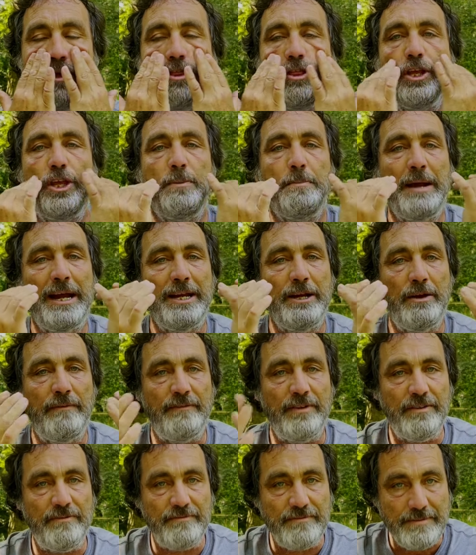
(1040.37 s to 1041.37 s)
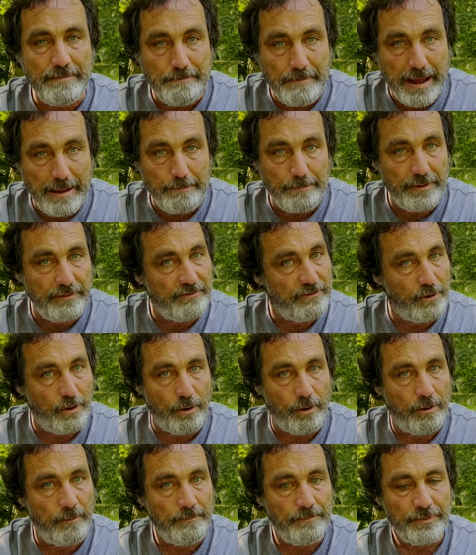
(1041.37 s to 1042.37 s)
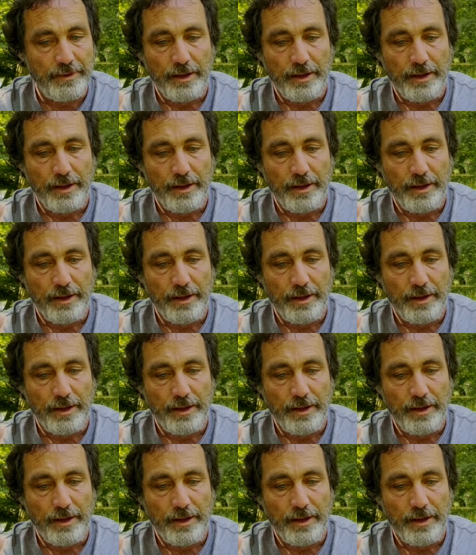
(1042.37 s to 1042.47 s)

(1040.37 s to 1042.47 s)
that you may never have met before,